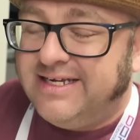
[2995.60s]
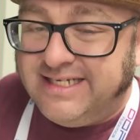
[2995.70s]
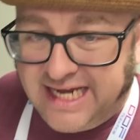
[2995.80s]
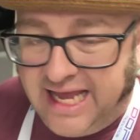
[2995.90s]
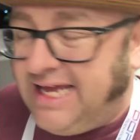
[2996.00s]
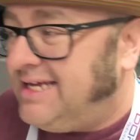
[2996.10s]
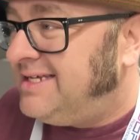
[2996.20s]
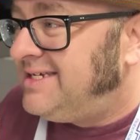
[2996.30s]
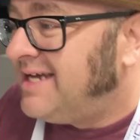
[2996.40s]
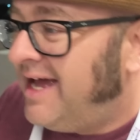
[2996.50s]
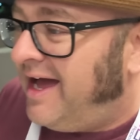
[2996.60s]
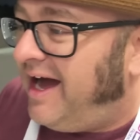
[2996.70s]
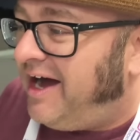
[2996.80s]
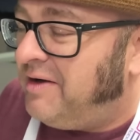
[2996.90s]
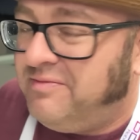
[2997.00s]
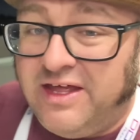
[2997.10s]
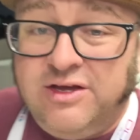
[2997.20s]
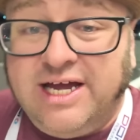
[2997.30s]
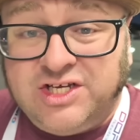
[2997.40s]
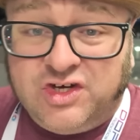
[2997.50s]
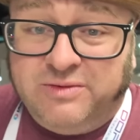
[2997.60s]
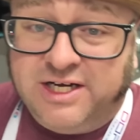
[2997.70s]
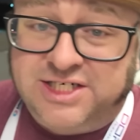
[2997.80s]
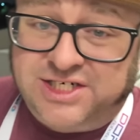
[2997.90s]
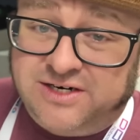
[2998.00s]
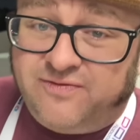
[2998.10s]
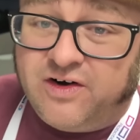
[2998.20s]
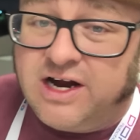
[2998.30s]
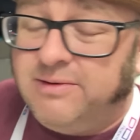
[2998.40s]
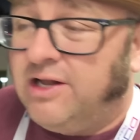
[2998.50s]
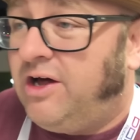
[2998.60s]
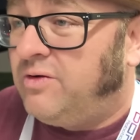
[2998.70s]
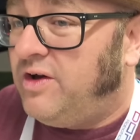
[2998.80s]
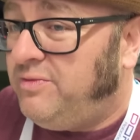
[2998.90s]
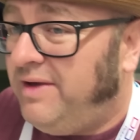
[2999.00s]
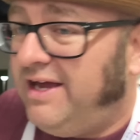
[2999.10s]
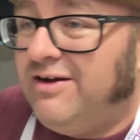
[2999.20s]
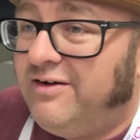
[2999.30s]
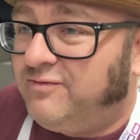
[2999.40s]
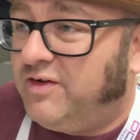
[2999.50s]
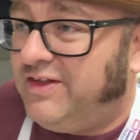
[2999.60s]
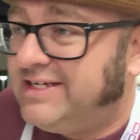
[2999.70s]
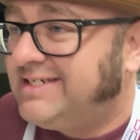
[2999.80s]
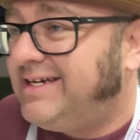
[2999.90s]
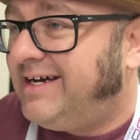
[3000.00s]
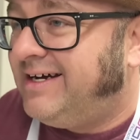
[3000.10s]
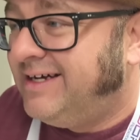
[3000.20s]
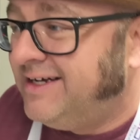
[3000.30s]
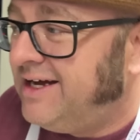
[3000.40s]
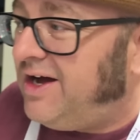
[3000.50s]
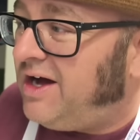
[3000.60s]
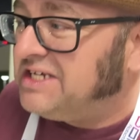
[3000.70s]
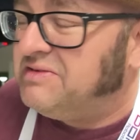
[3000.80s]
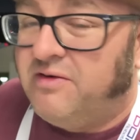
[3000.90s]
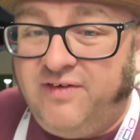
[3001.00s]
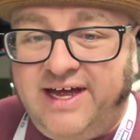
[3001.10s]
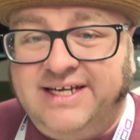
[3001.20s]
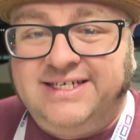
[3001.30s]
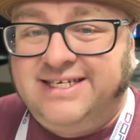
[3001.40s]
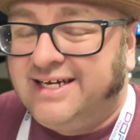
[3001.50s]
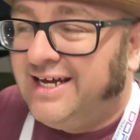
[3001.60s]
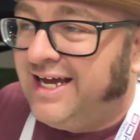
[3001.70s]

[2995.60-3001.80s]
days. Um, thank you guys so much for coming along with me for this uh, awesome event.